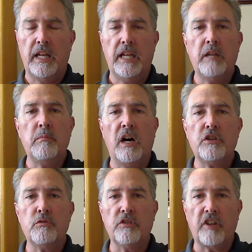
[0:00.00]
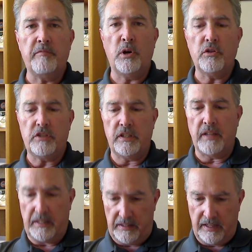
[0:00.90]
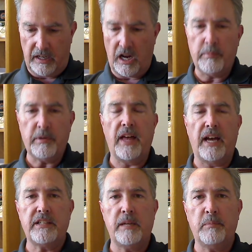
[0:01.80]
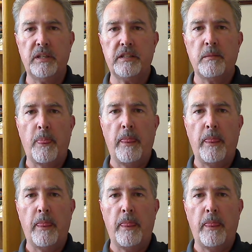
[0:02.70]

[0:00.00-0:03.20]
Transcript: In modules, I've posted a copy of that template,